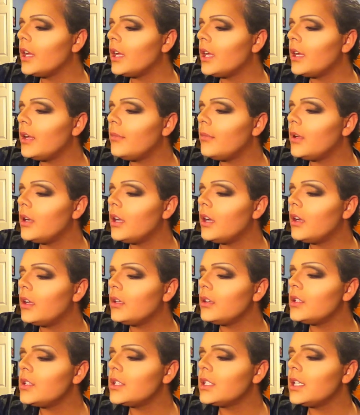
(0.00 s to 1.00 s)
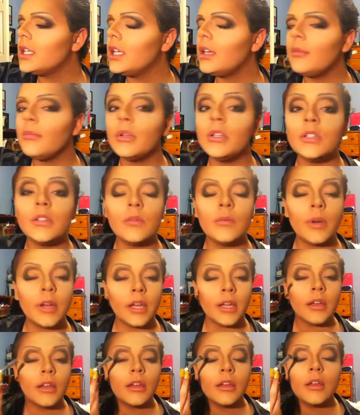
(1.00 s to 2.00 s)
and I'm gonna just get a bunch of
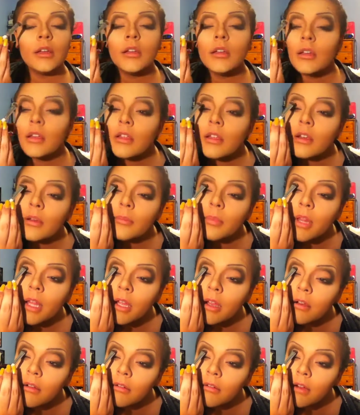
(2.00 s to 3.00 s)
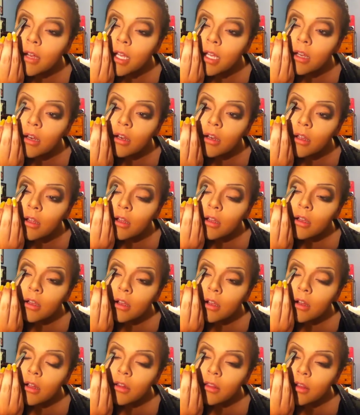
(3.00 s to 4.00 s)
white and apply it right
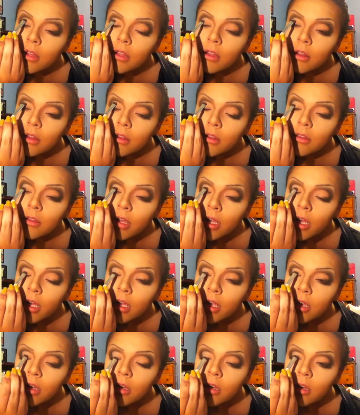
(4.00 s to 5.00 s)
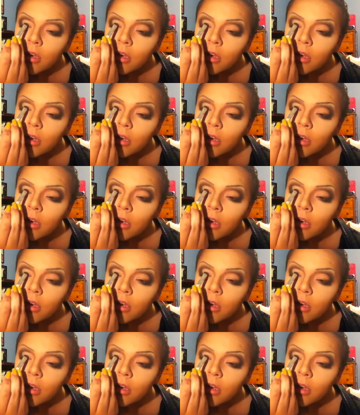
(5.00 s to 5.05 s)
on the inside.